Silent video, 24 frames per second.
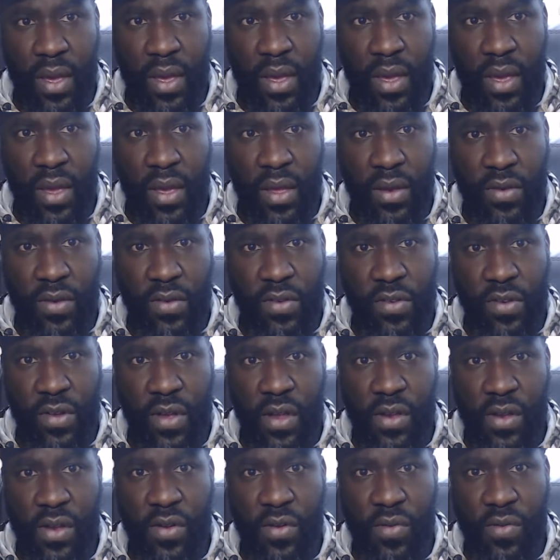and
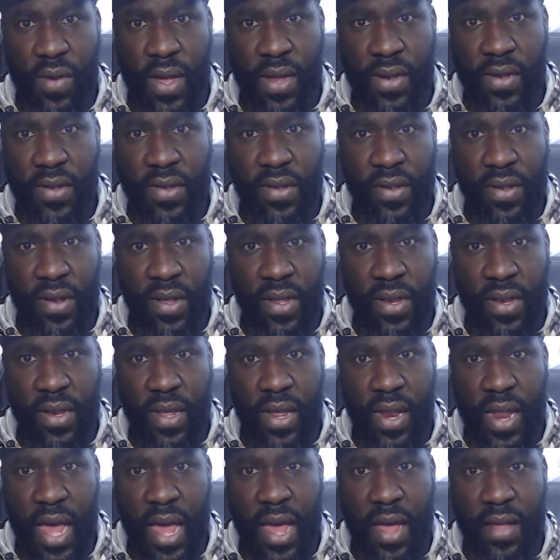judging righteously
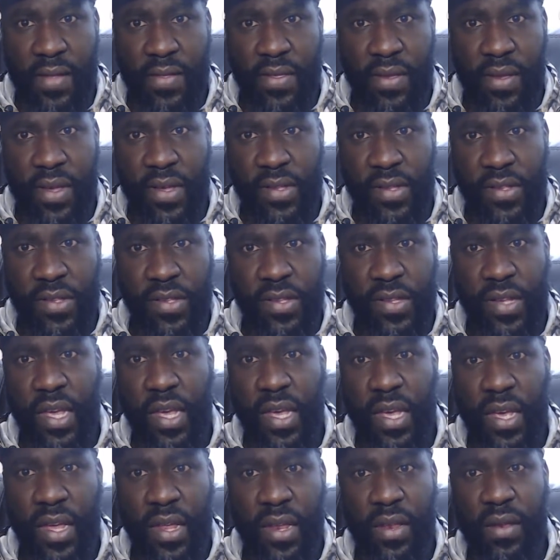that I have to
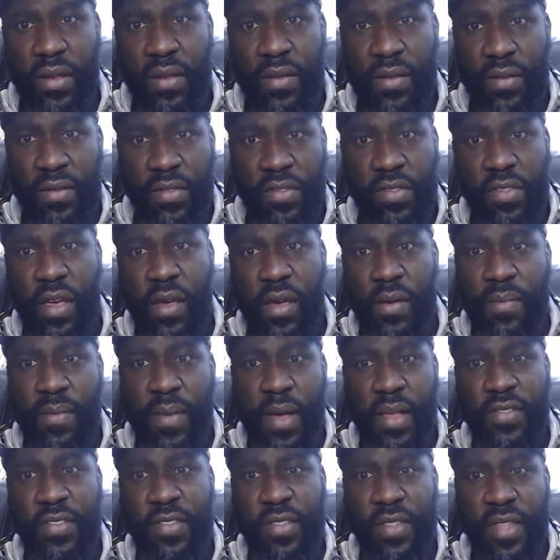ascend step
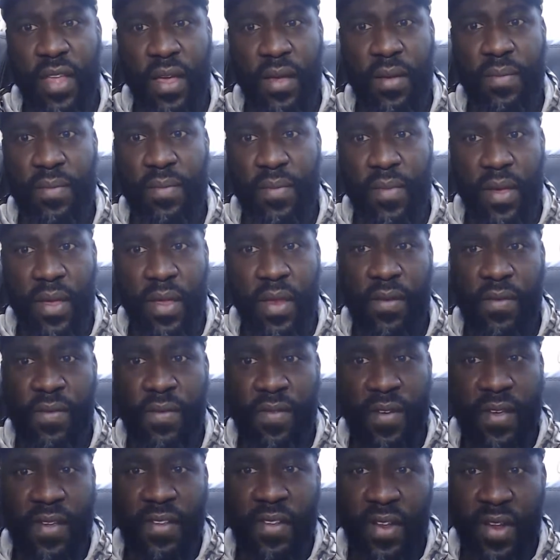by step and
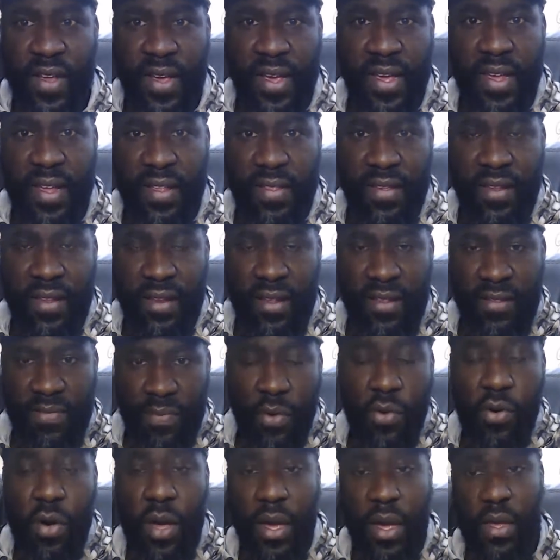eventually get to this
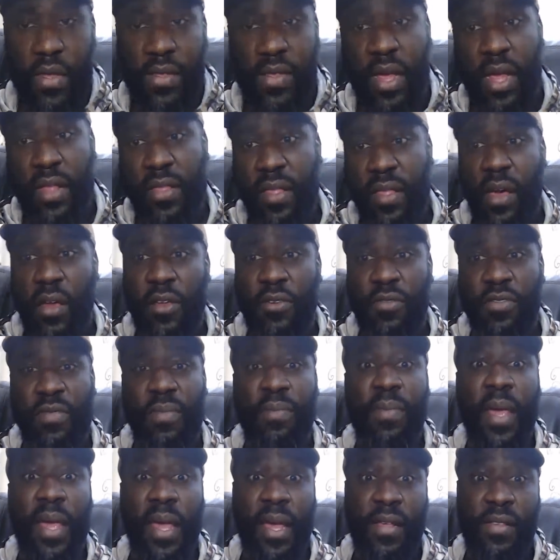point, because I thought it was
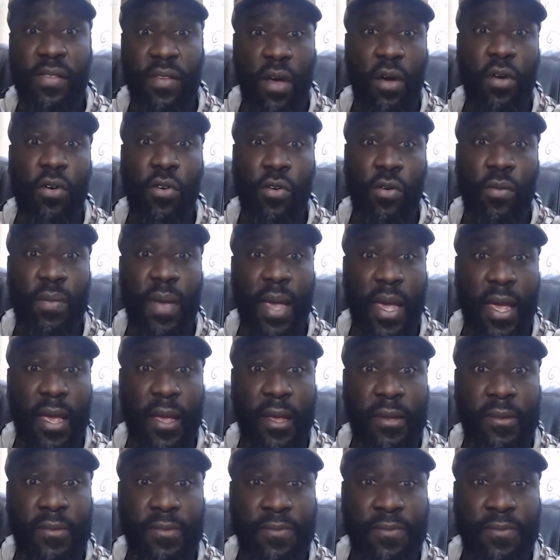me as an old man.